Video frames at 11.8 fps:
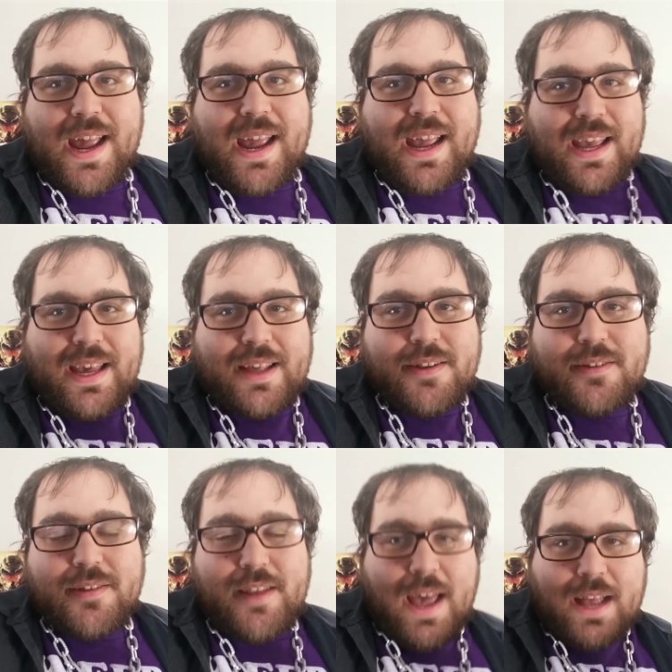
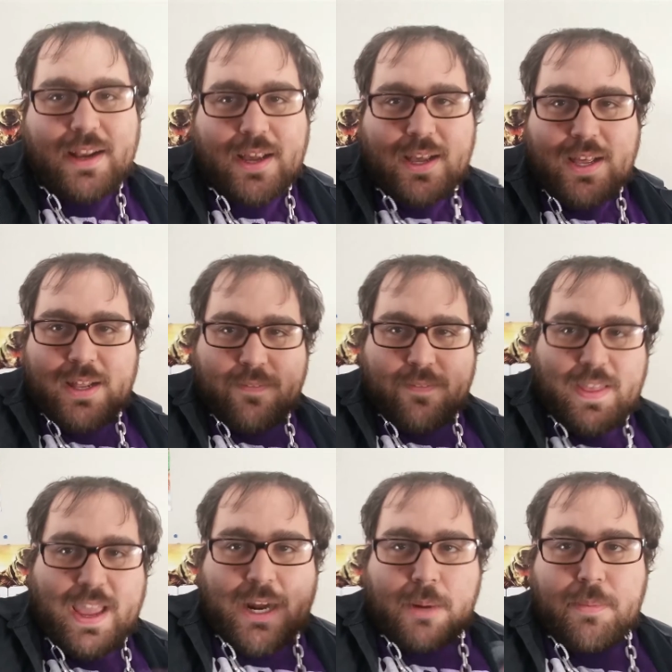and that uh,
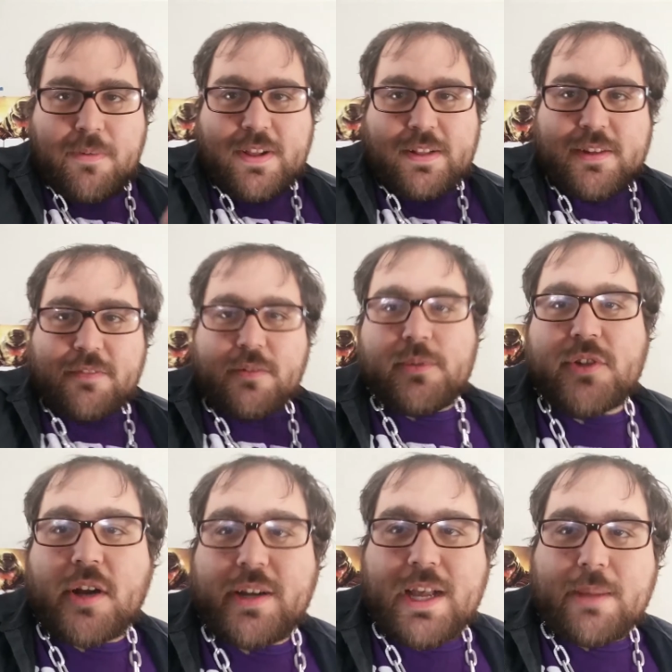air prevents it from
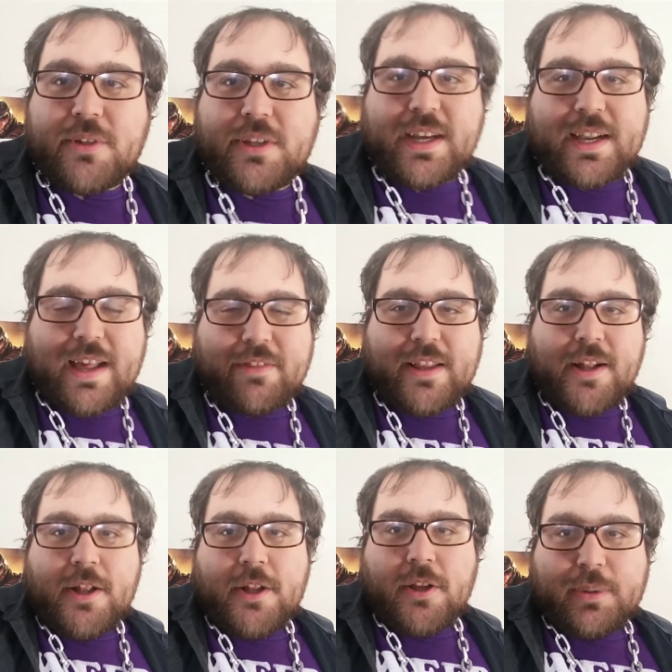starting up. So you kind of
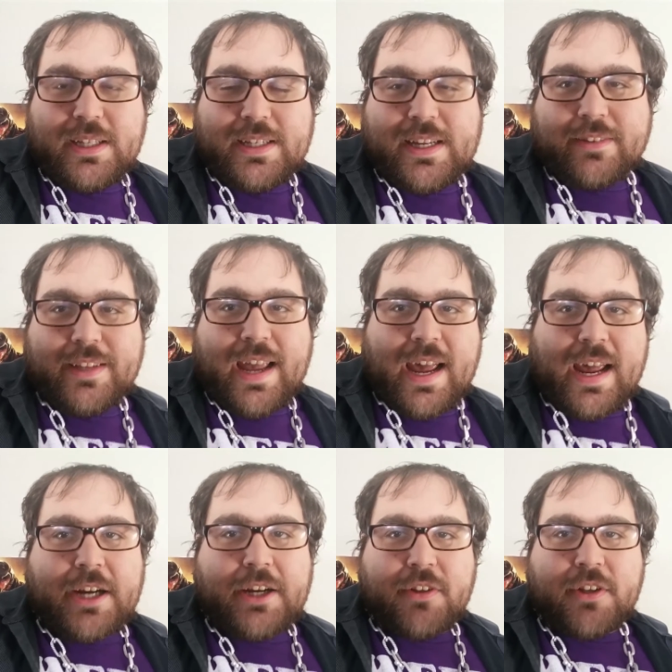have to bleed out the
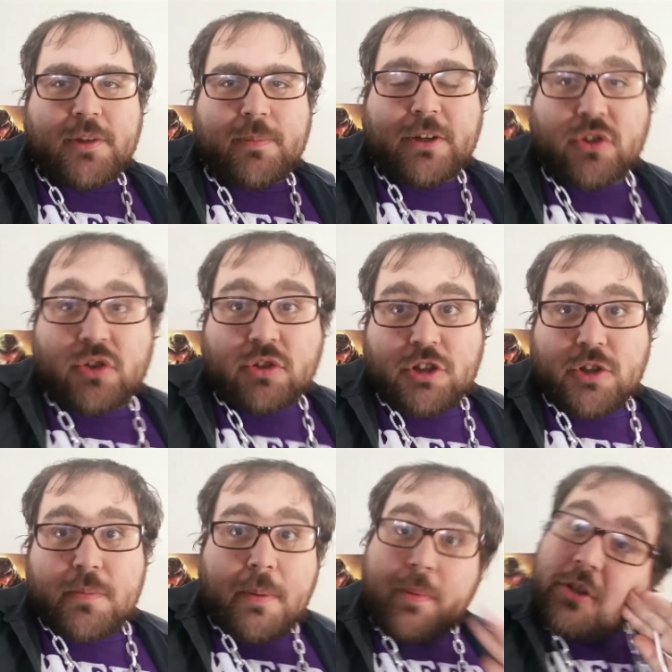air using a special
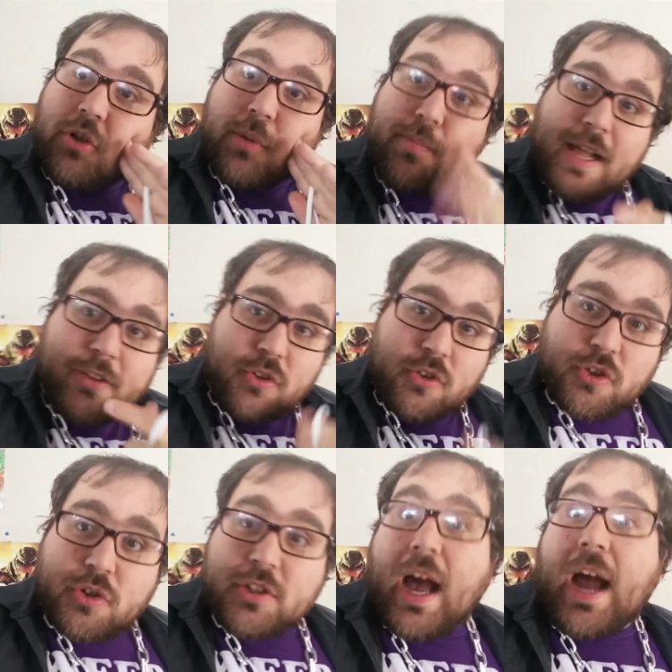screw. But we stripped that
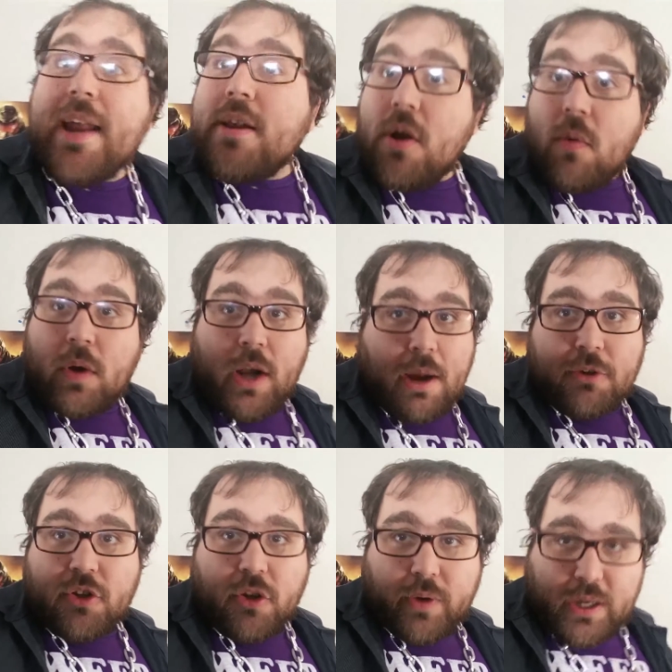screw because I didn't know what I
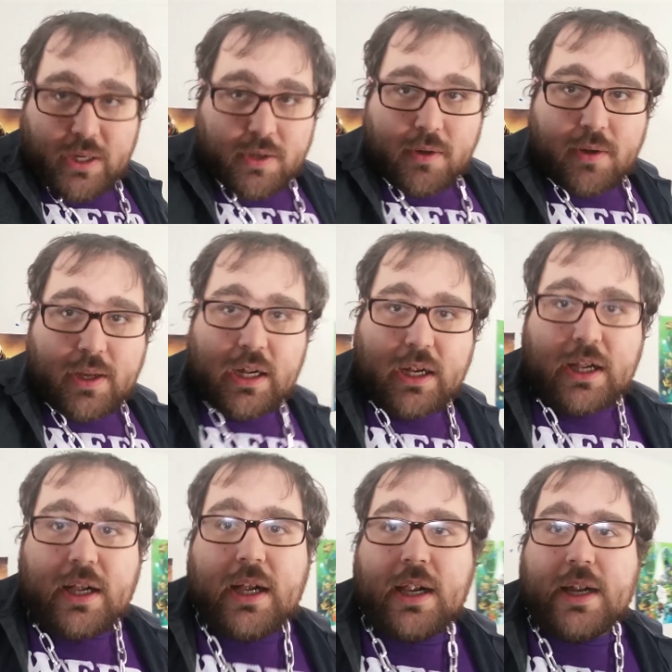was doing.
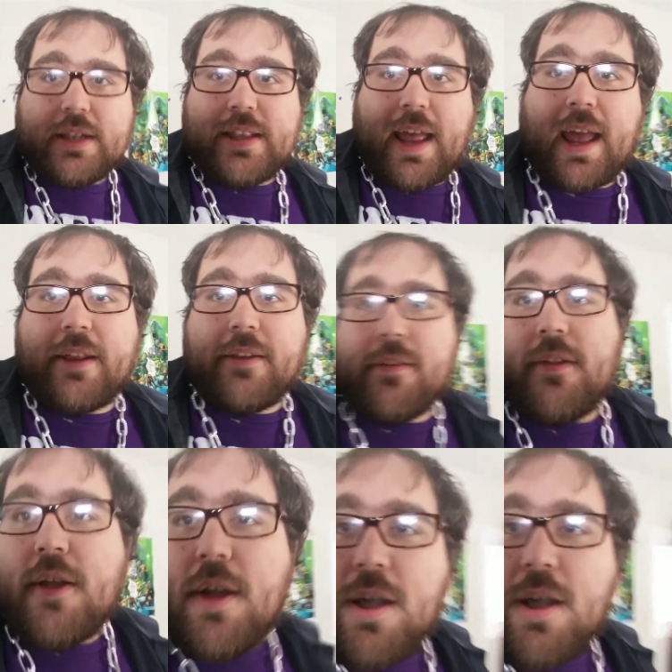And then